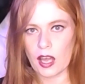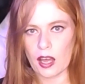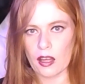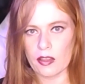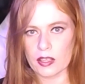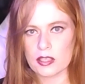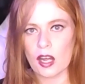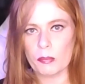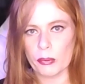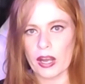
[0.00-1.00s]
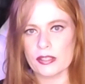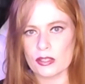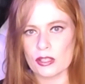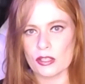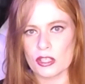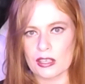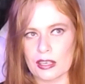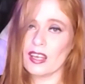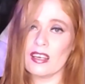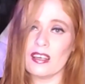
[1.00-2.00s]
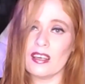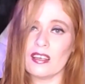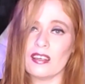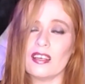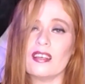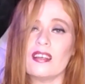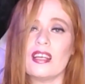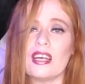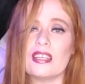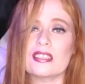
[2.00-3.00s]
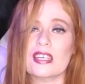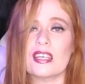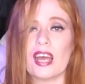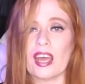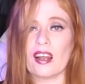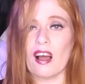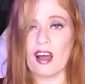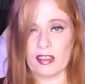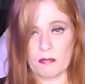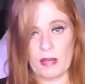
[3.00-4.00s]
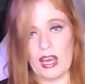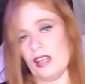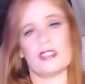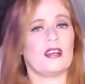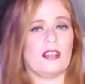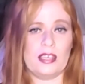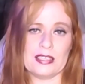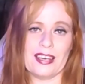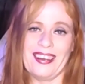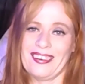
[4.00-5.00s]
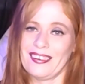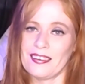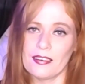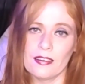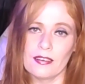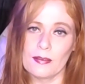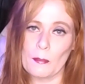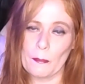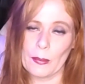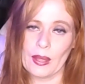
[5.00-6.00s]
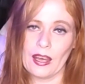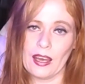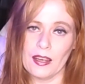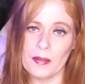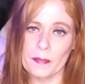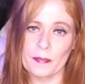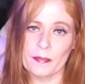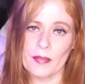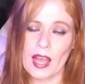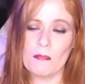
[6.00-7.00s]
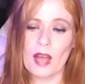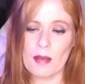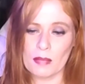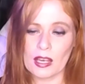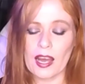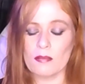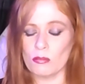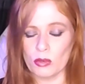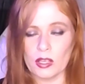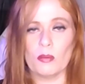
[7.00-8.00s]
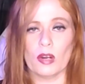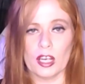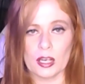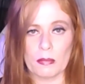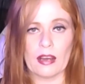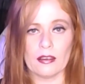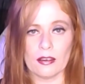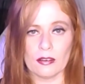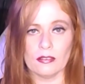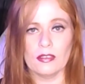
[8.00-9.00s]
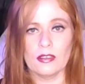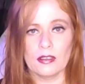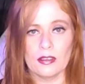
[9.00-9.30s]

Yeah, that's called prostitution. You need to get on the meds, Alyssa. Okay? I'm really worried about you.